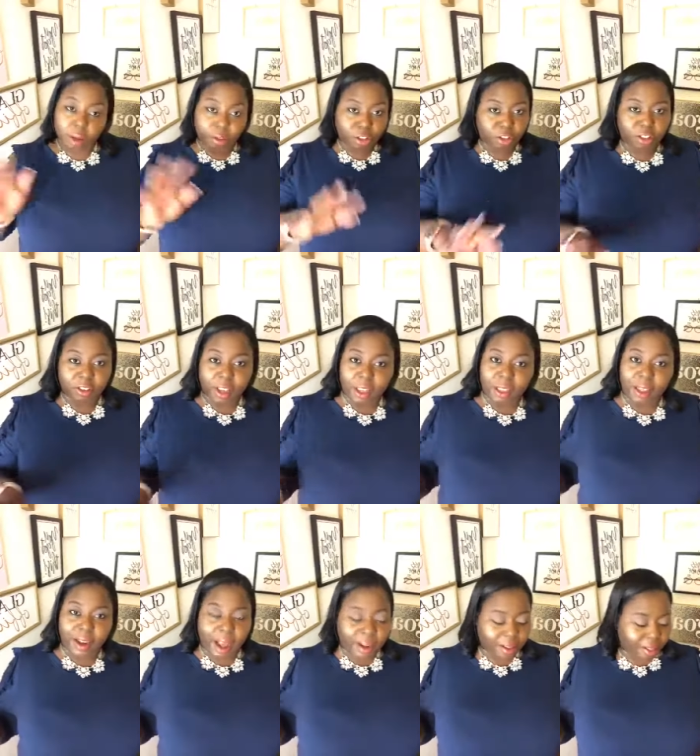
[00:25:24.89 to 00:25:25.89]
Just take that
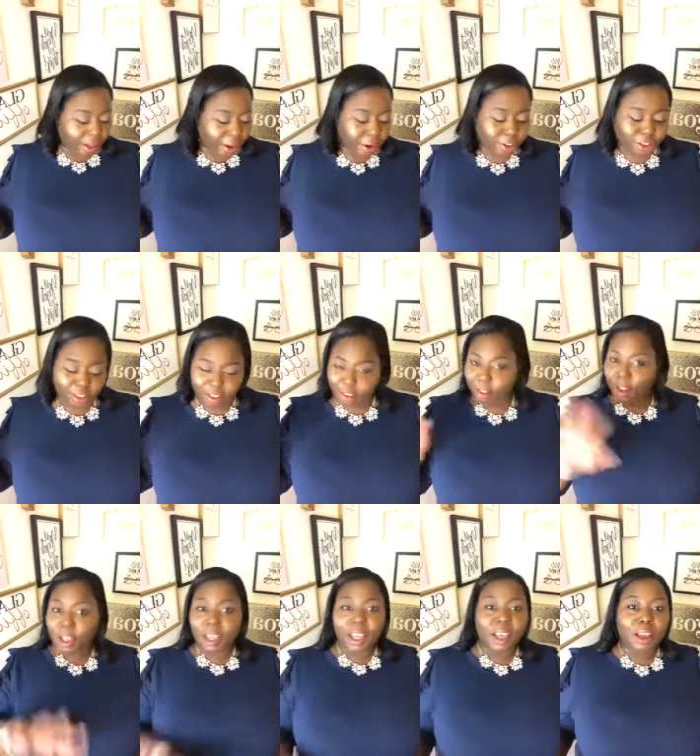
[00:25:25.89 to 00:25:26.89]
out of there. Just
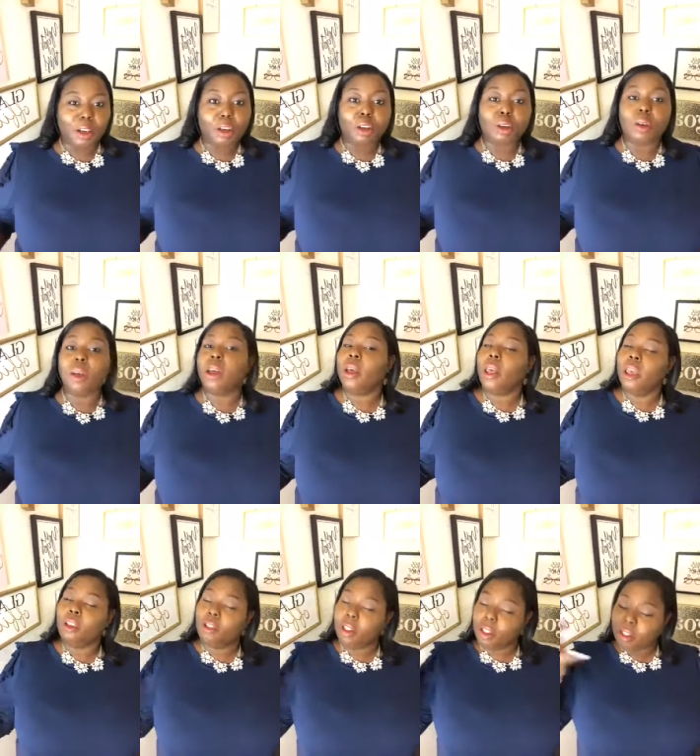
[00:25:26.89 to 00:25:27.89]

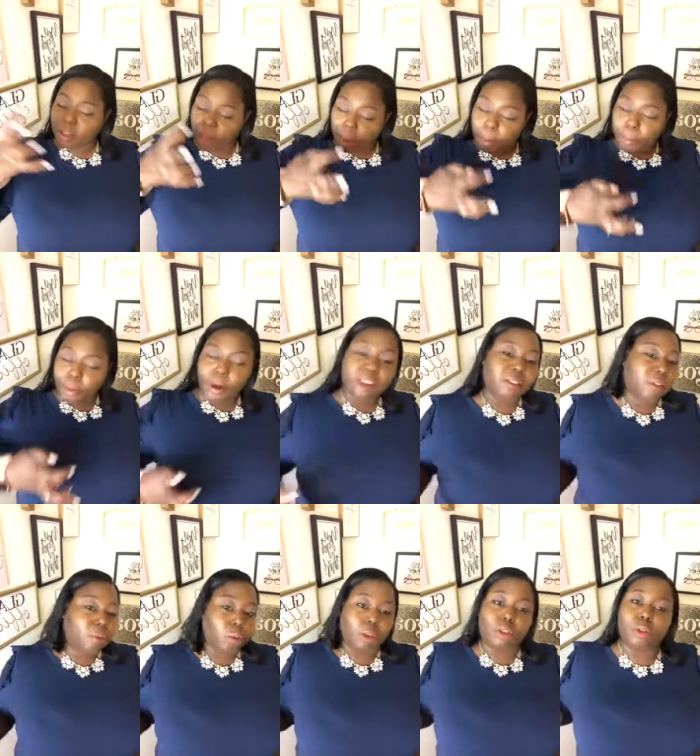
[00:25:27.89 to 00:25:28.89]
in, embrace the
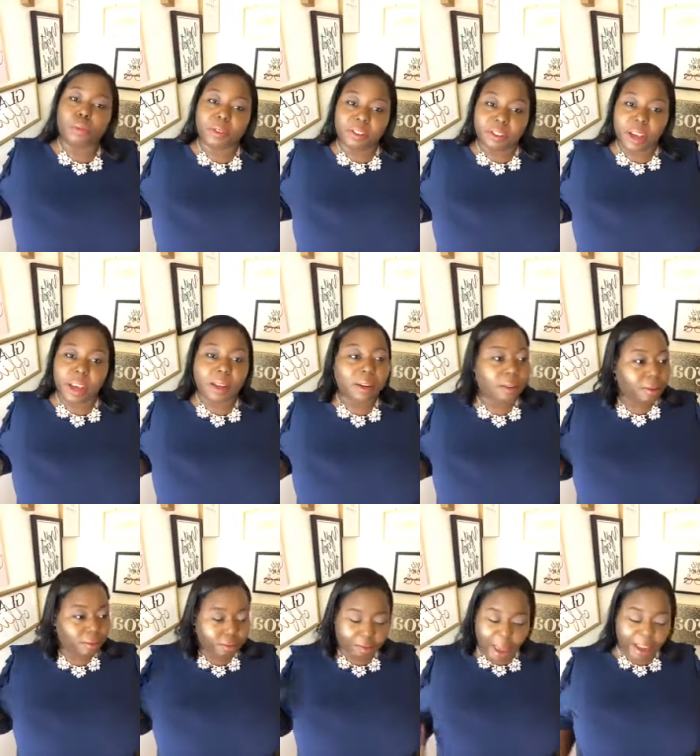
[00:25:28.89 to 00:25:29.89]
twenty-two percent.
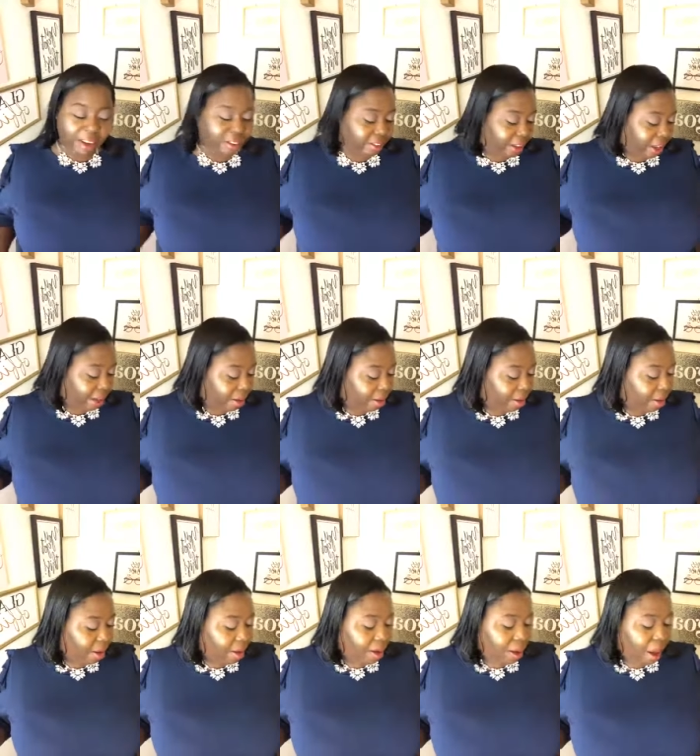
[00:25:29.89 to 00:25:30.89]
That is it.
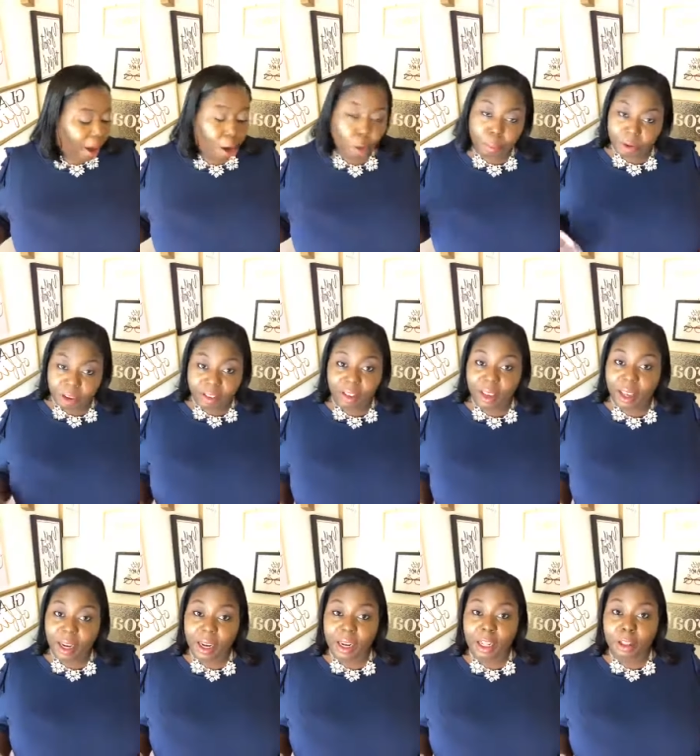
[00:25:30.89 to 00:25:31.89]
I hope it doesn't get
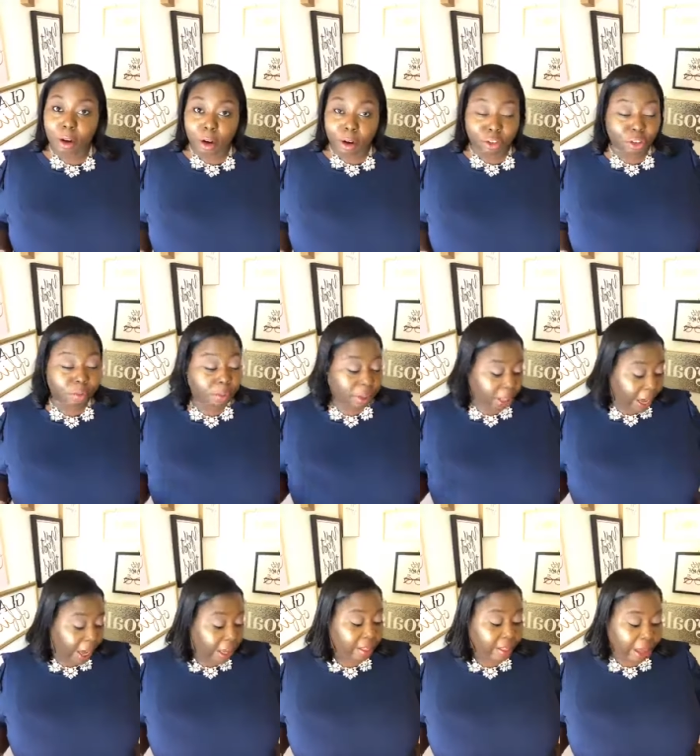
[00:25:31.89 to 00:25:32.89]
any larger, but
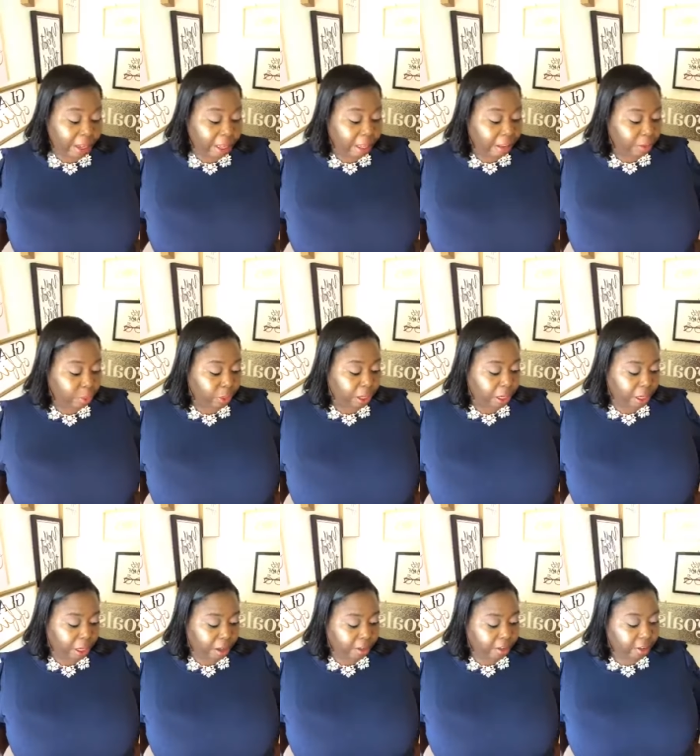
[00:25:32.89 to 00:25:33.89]
that that is what it
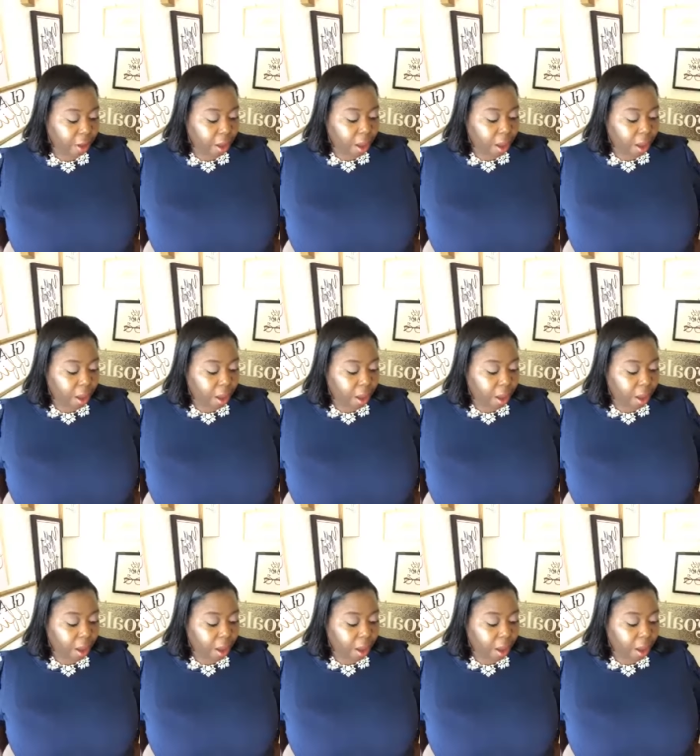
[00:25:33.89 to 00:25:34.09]
is.